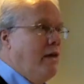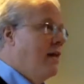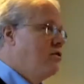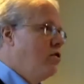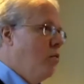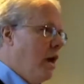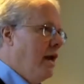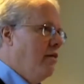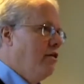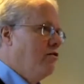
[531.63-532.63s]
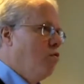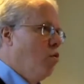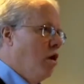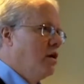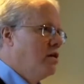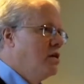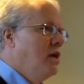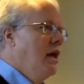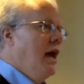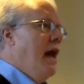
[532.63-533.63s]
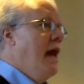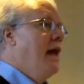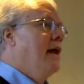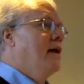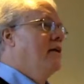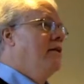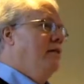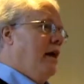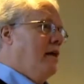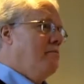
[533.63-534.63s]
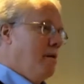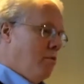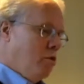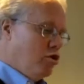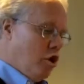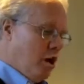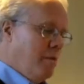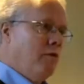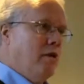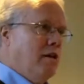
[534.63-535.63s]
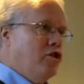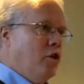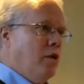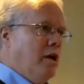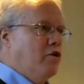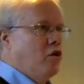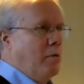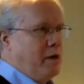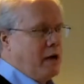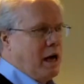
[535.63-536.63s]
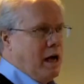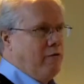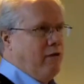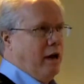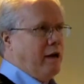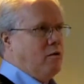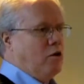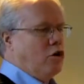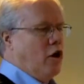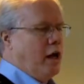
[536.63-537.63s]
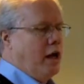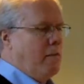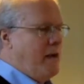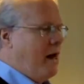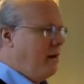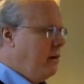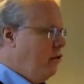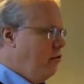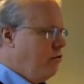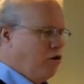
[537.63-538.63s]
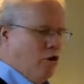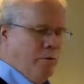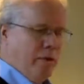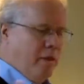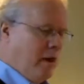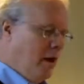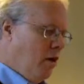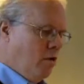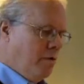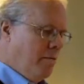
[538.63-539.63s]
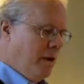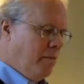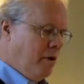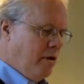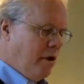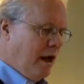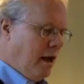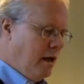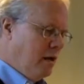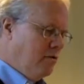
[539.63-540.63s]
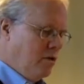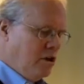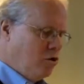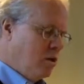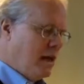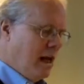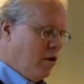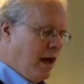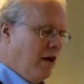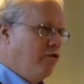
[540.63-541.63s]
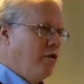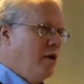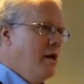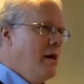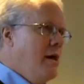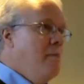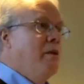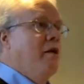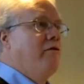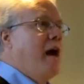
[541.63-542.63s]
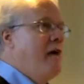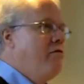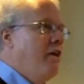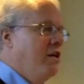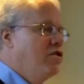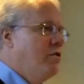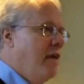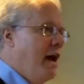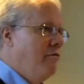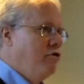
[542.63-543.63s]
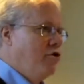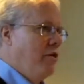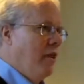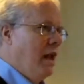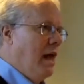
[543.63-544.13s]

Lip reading: That's the way this works. And then, remember, we're talking about red zone here, so I'm in conflict, and we're talking about the youth group and the older people and resource allocation. But if I think survival's on the